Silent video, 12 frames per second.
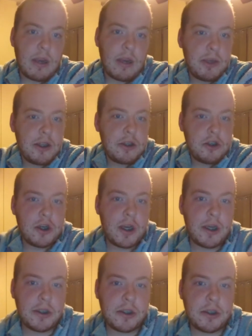I made the
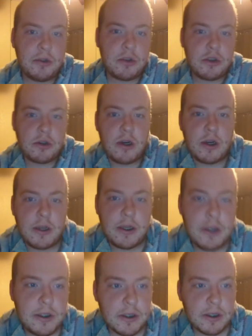Giants too strong,
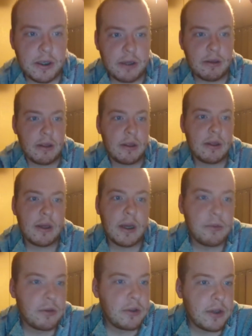he said.
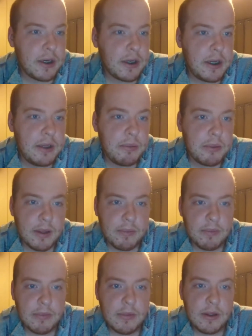I will not keep
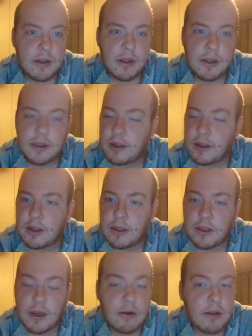them. They think
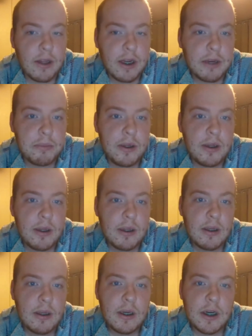that they are like me.
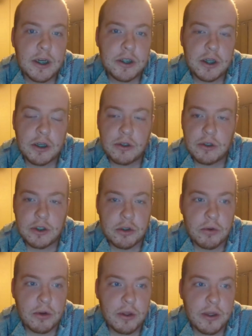I shall
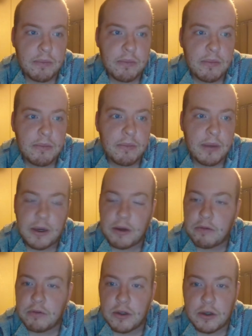destroy them by
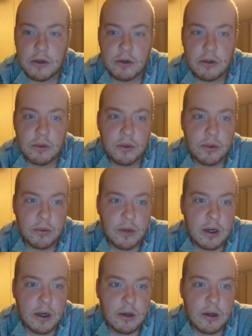covering the earth with
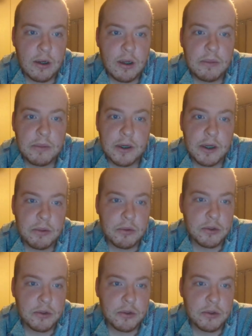water, but I